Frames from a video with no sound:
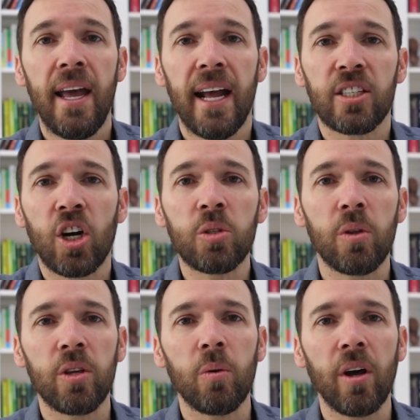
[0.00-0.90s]
It starts
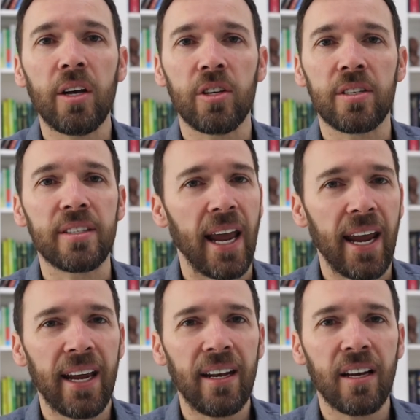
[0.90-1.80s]
with you not just
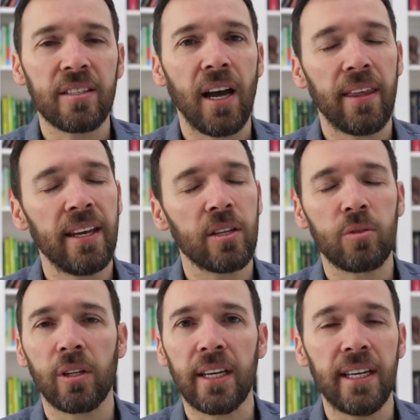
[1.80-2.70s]
saying it, because I think
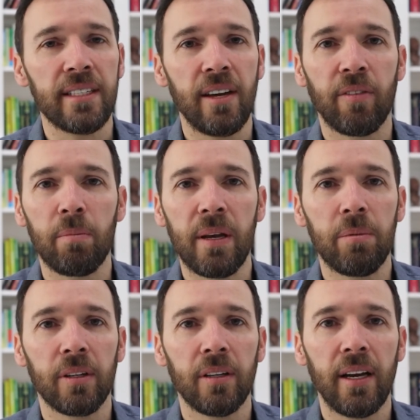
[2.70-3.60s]
it's really easy for
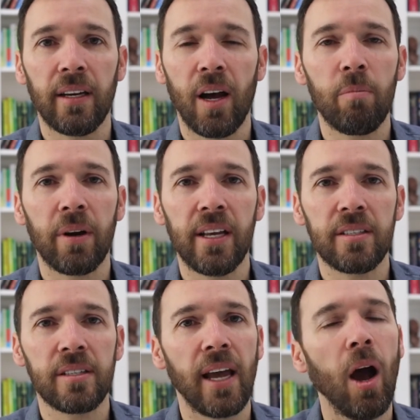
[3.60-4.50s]
people in companies
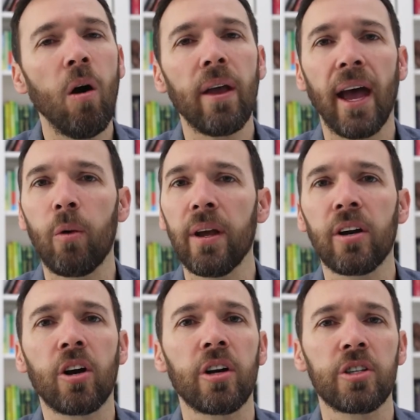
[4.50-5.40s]
to say, oh yeah, we
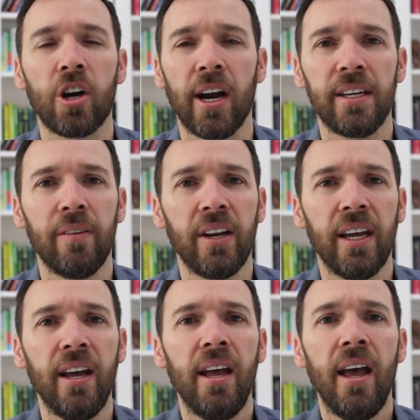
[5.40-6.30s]
encourage creativity